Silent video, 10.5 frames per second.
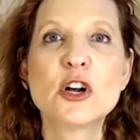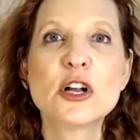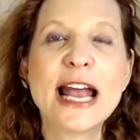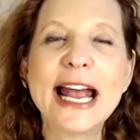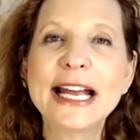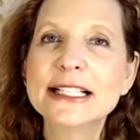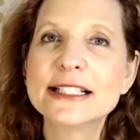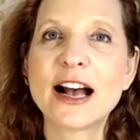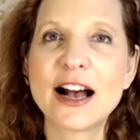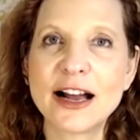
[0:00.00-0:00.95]

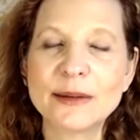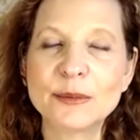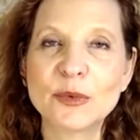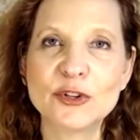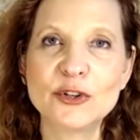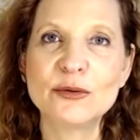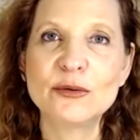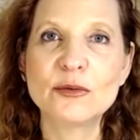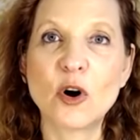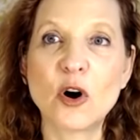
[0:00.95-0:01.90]
anytime
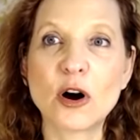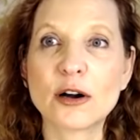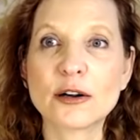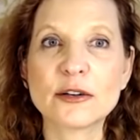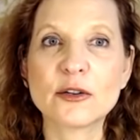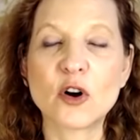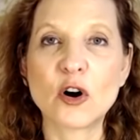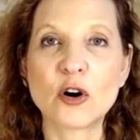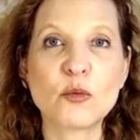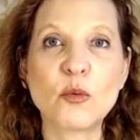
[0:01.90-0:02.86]
you are
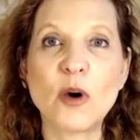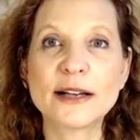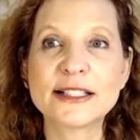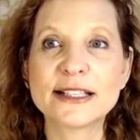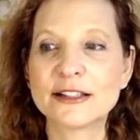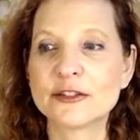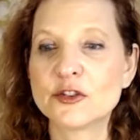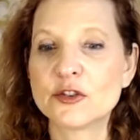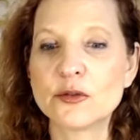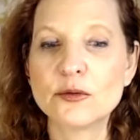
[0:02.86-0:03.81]
wanting
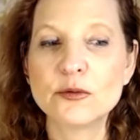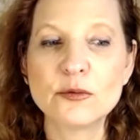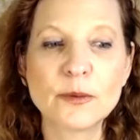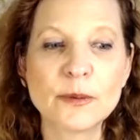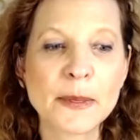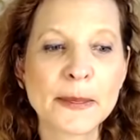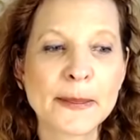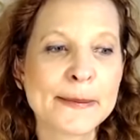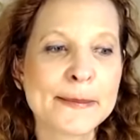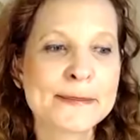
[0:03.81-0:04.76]
to
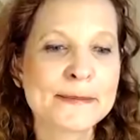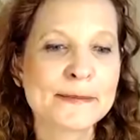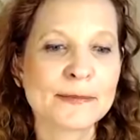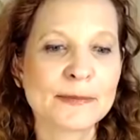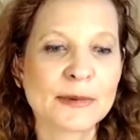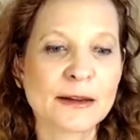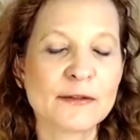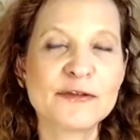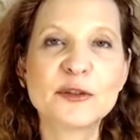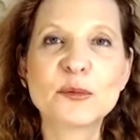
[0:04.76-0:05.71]

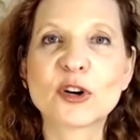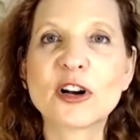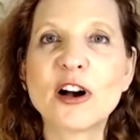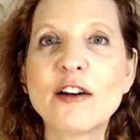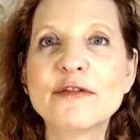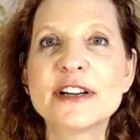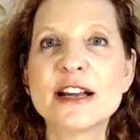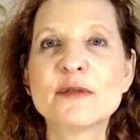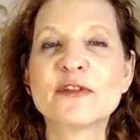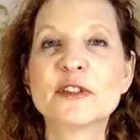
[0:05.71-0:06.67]
feel more
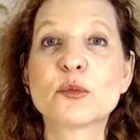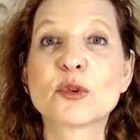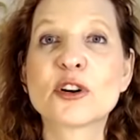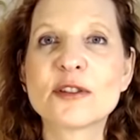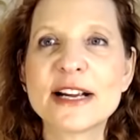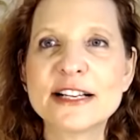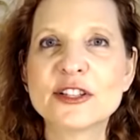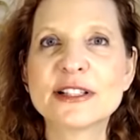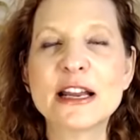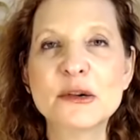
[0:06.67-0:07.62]
confident, feel more
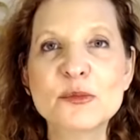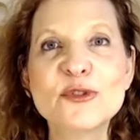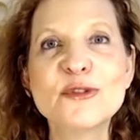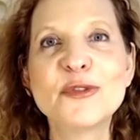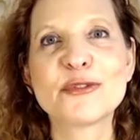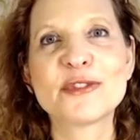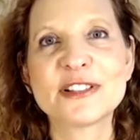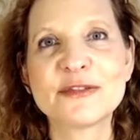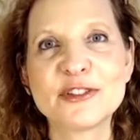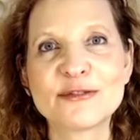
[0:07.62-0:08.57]
courageous, and move through
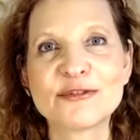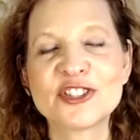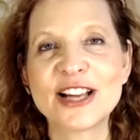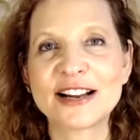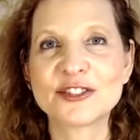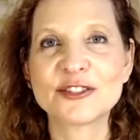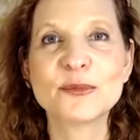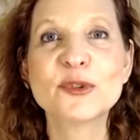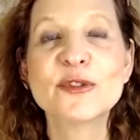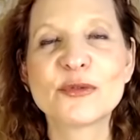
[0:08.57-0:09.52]
this fear of rejection,
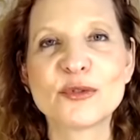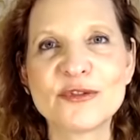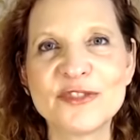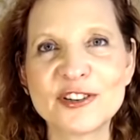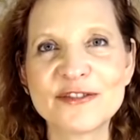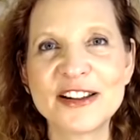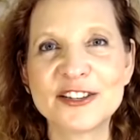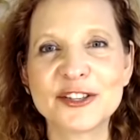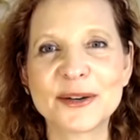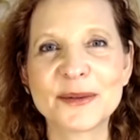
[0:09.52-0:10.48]
move through fear of
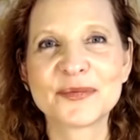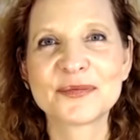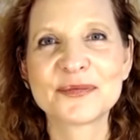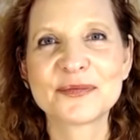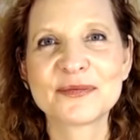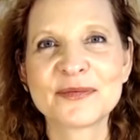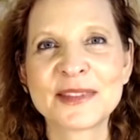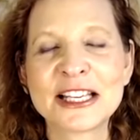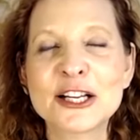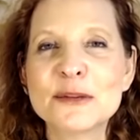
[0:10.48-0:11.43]
failure.
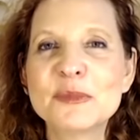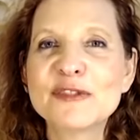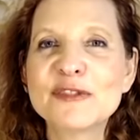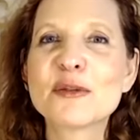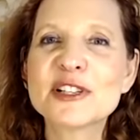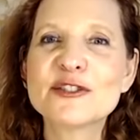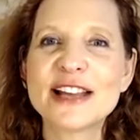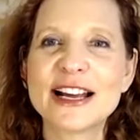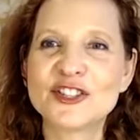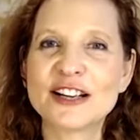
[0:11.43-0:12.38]
Before we do
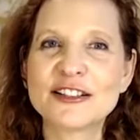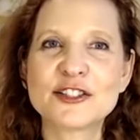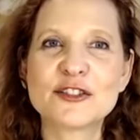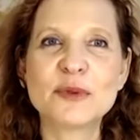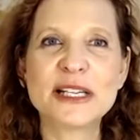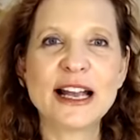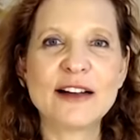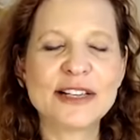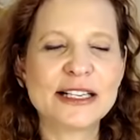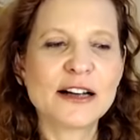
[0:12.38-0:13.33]
that, Jess, do we have
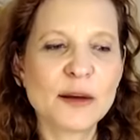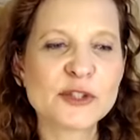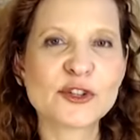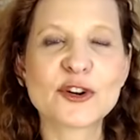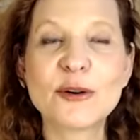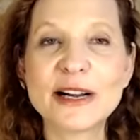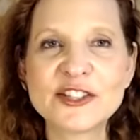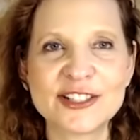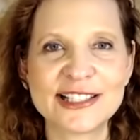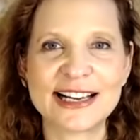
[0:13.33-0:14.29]
any comments or
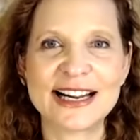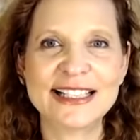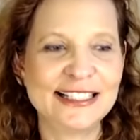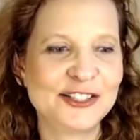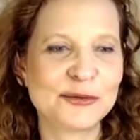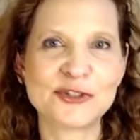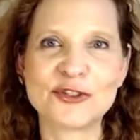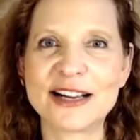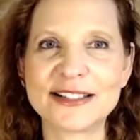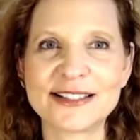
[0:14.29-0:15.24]
questions that I need to
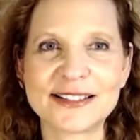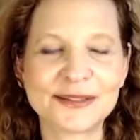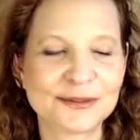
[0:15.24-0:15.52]
address?